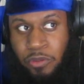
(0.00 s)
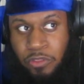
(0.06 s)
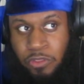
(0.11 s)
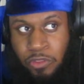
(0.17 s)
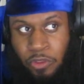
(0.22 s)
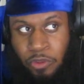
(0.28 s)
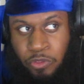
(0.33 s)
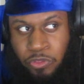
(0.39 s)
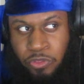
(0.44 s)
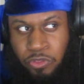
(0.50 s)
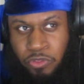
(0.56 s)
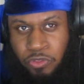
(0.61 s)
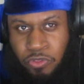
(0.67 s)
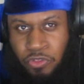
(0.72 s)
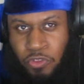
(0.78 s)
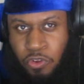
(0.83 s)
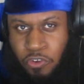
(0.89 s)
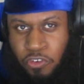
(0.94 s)
the
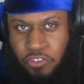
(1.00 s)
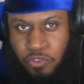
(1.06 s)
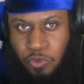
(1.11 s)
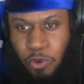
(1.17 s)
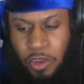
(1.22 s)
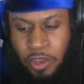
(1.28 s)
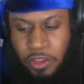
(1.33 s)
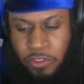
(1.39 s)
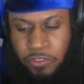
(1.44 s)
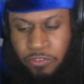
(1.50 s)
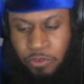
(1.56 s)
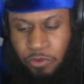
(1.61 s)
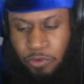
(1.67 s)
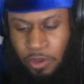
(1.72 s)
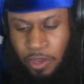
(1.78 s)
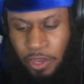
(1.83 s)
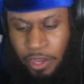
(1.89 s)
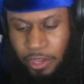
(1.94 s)
third squad is
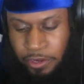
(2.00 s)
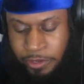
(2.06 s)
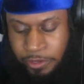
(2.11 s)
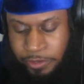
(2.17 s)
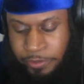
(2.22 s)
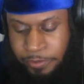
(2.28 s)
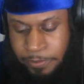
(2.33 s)
Unohana.